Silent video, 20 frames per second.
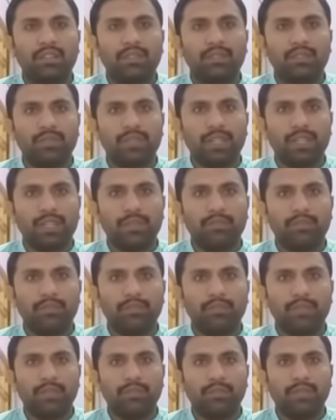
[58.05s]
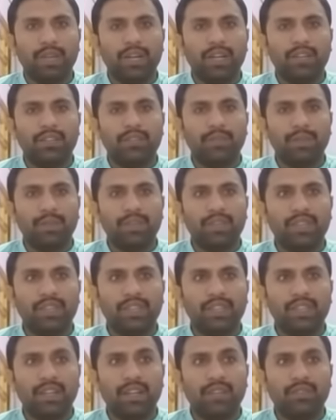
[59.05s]
to time, past,
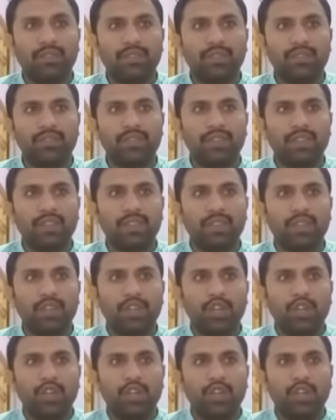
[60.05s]
present, and future.